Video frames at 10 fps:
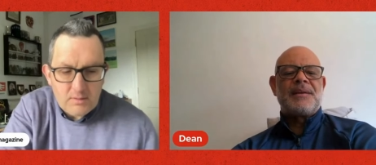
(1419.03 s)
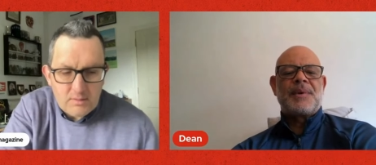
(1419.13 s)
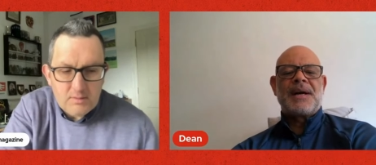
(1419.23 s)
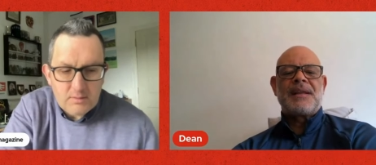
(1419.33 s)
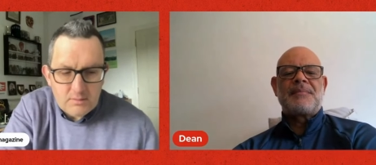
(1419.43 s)

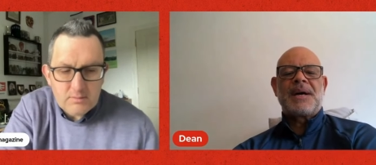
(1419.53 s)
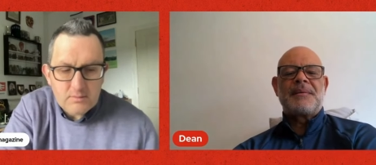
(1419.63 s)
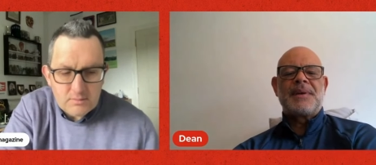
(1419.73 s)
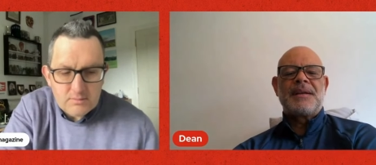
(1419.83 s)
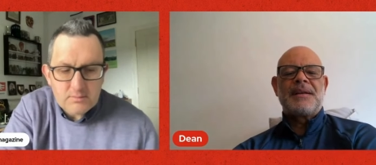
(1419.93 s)
Speaker 1: way at the
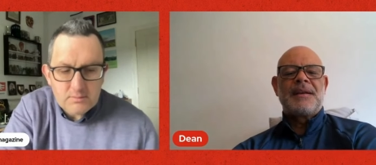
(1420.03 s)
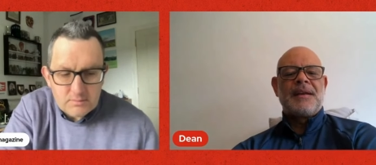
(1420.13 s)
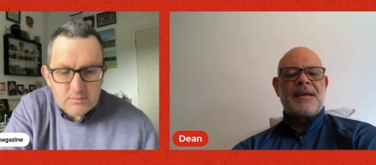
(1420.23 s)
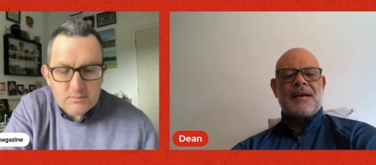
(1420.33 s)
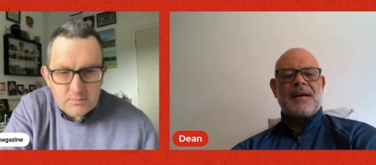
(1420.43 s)
moment.
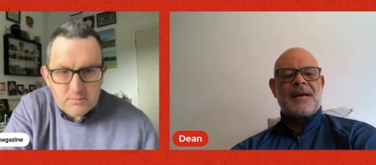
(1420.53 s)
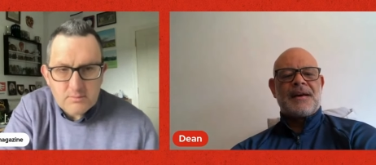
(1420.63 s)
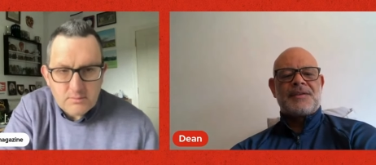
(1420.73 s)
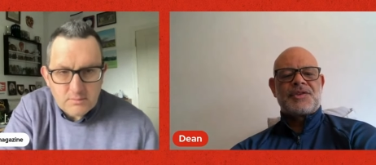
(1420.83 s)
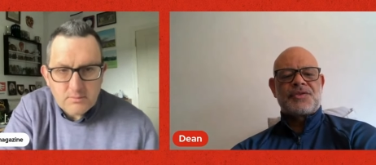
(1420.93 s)
Uh,
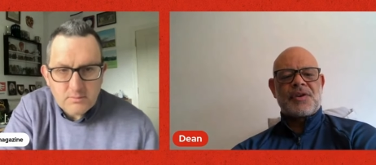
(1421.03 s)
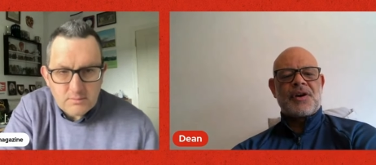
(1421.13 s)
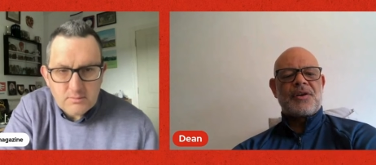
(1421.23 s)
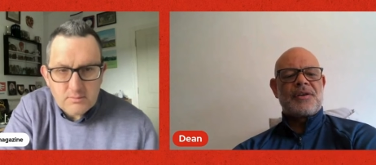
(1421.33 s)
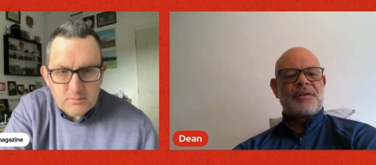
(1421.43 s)

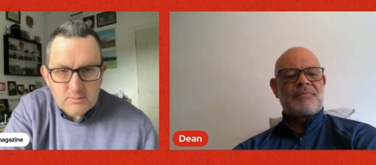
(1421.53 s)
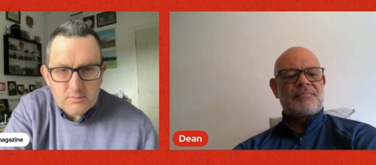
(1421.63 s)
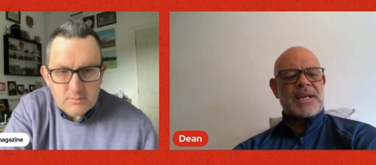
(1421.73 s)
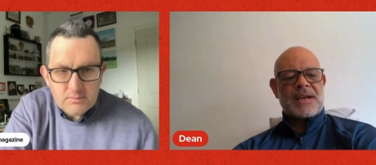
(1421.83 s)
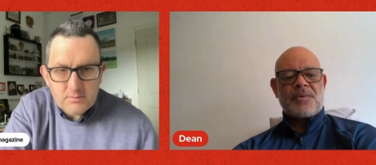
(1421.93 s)
strong,
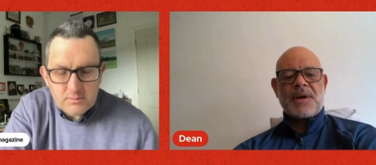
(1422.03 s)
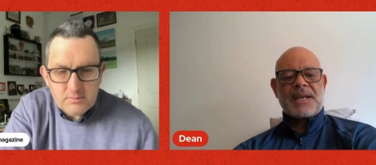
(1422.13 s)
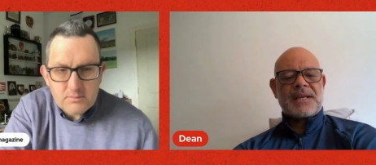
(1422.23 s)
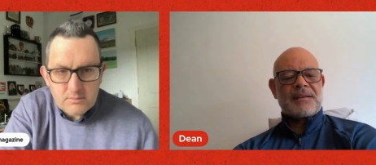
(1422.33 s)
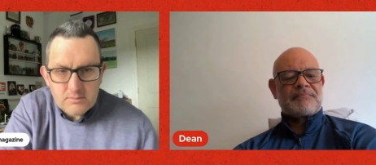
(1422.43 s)
they're
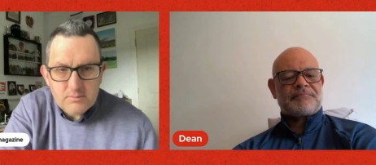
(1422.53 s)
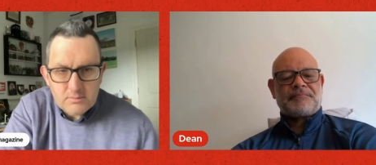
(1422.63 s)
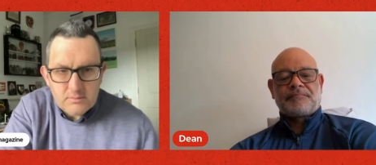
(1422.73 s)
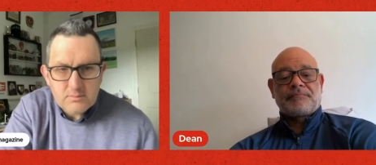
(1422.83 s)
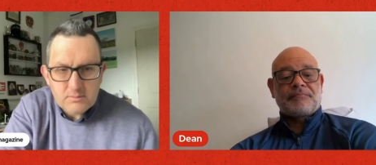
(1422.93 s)
quick.
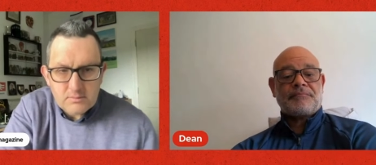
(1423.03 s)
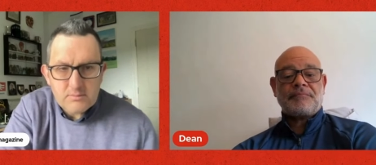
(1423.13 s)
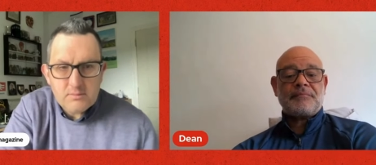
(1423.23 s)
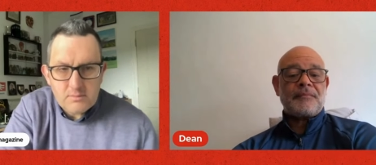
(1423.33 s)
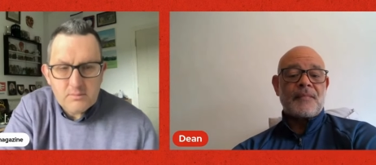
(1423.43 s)

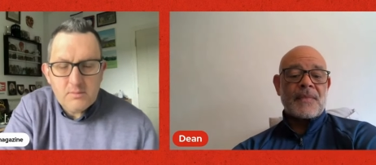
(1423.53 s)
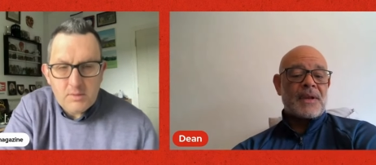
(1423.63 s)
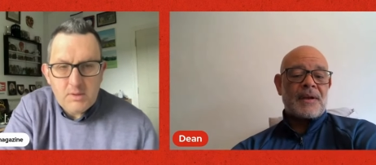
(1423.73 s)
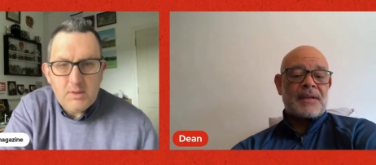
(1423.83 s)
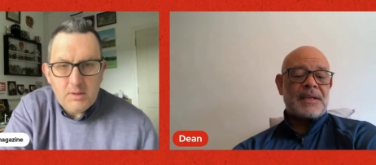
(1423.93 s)

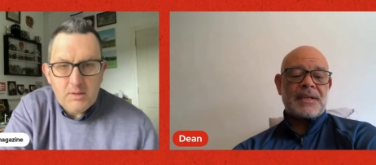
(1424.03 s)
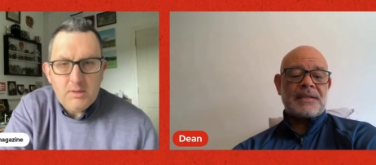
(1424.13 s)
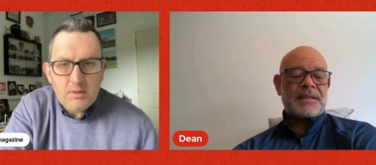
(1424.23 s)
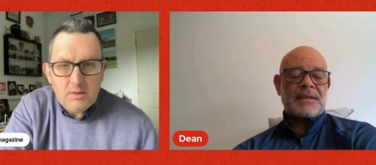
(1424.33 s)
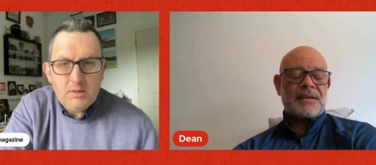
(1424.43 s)
I think
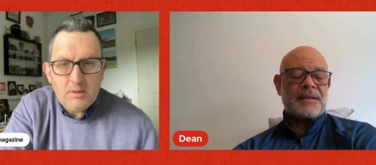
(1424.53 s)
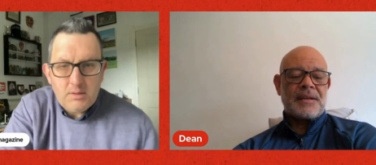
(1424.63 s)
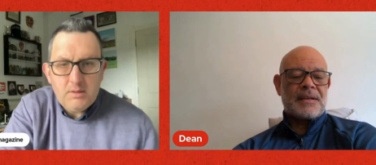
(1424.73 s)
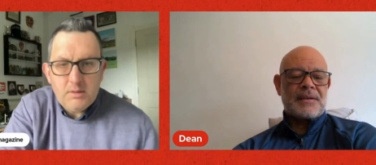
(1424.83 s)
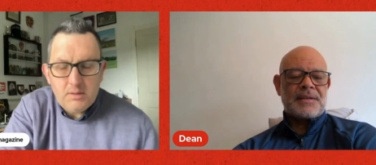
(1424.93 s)
it's in
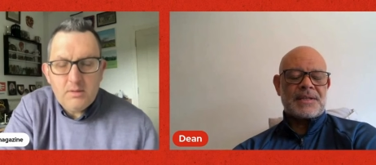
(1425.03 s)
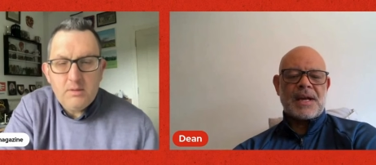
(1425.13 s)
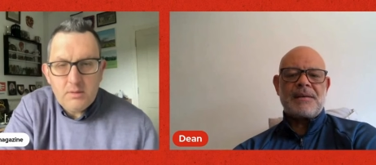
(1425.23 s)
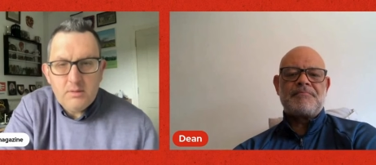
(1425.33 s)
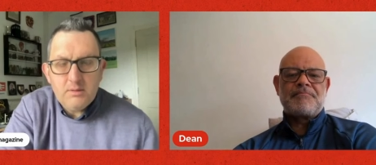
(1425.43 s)
in good
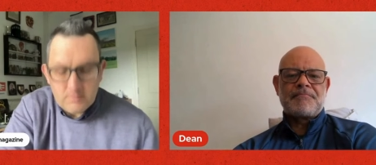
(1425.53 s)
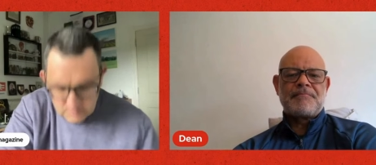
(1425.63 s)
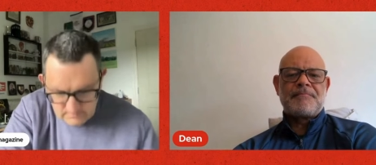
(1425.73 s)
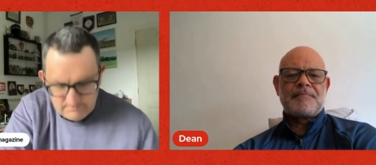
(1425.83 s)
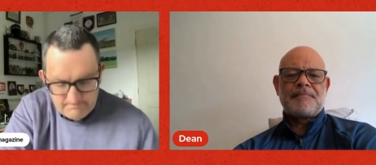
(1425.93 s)
Speaker 2: shape.
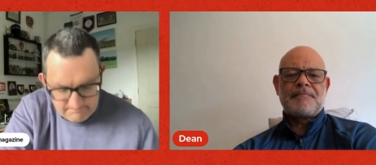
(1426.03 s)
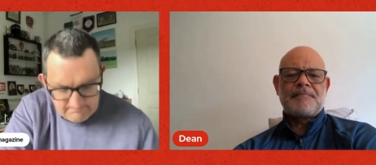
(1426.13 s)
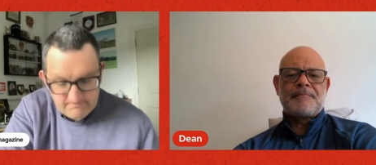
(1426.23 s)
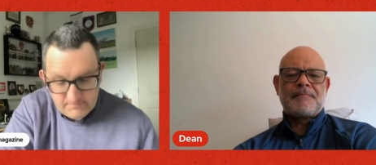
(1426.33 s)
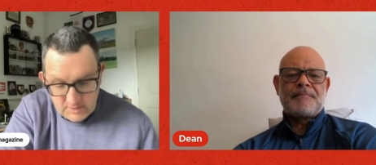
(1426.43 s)

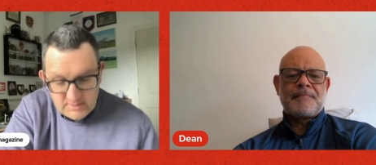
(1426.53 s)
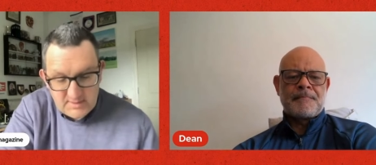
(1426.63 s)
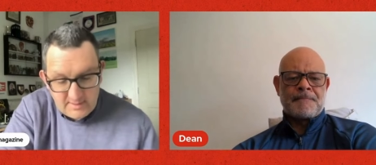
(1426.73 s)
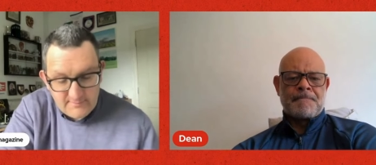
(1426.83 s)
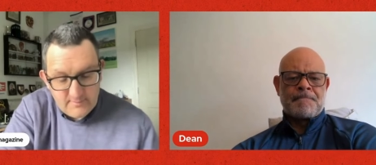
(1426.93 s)
Good
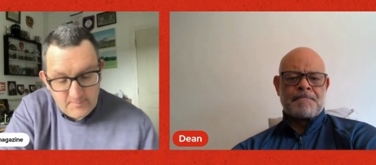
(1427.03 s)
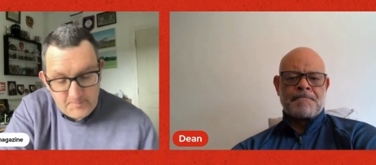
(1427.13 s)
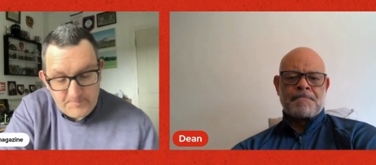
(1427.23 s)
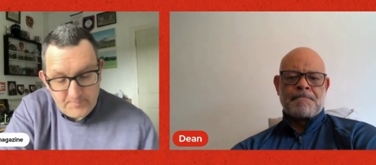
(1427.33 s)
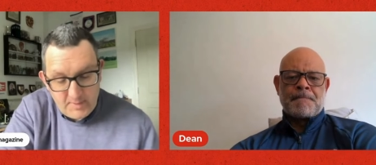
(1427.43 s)
stuff.
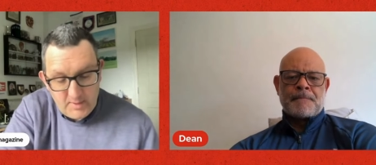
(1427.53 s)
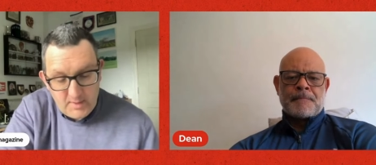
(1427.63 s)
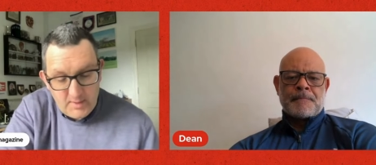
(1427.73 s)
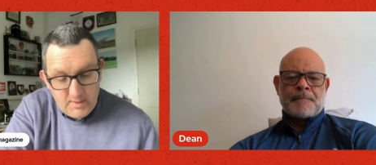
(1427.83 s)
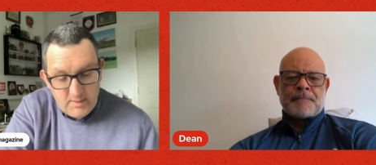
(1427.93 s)

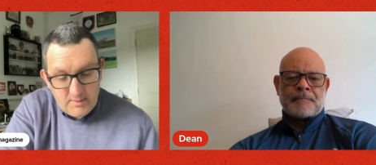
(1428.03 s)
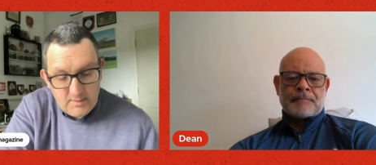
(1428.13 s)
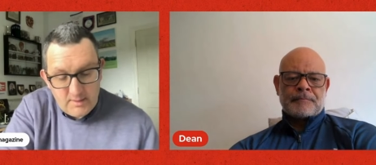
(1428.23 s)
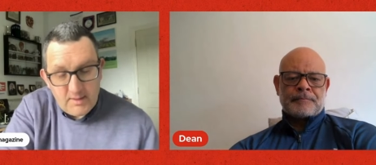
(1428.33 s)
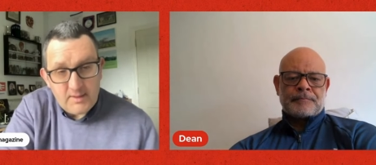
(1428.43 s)

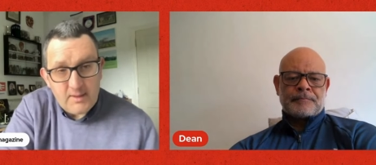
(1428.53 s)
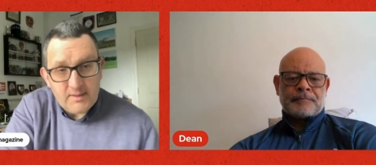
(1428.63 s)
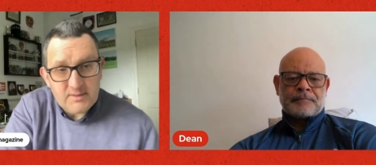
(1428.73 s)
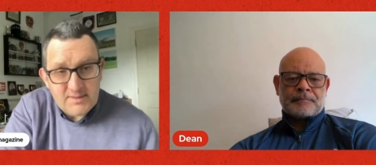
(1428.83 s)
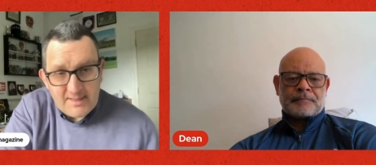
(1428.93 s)
Uh, I
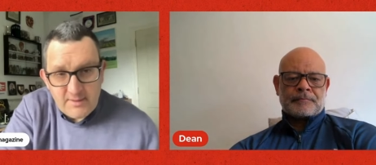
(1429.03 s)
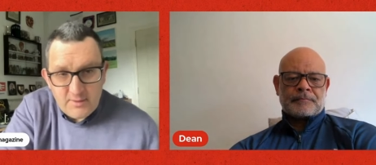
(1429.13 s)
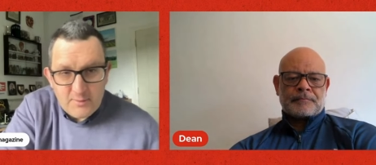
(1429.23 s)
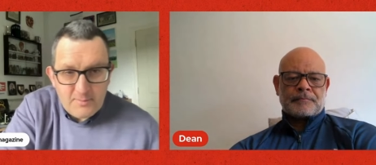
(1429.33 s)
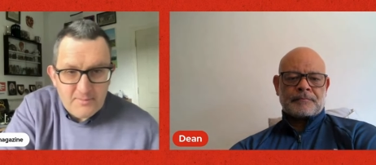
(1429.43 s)
understand that
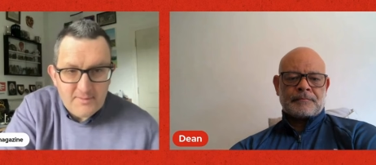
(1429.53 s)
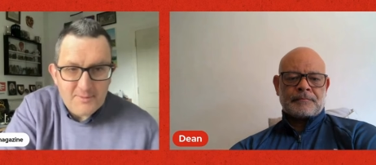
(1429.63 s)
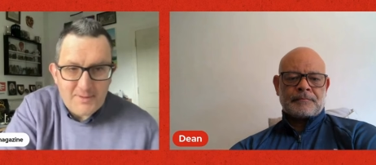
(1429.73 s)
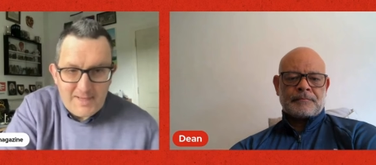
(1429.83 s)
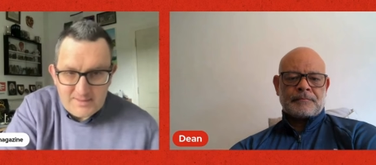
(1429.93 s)
your
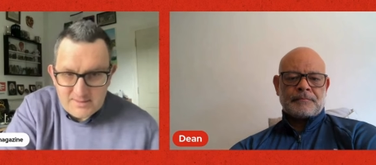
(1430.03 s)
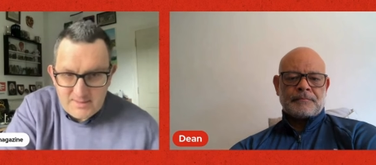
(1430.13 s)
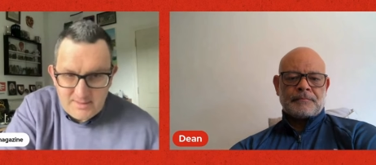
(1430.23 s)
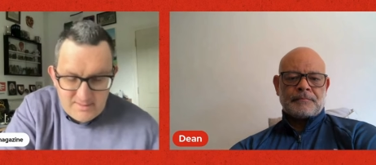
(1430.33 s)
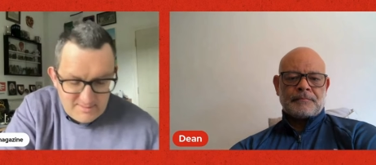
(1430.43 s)
your lad is
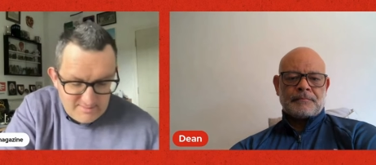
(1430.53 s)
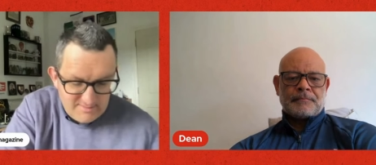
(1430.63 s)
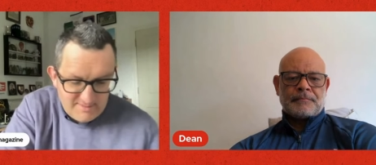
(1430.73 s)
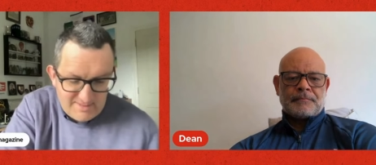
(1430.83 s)
uh, at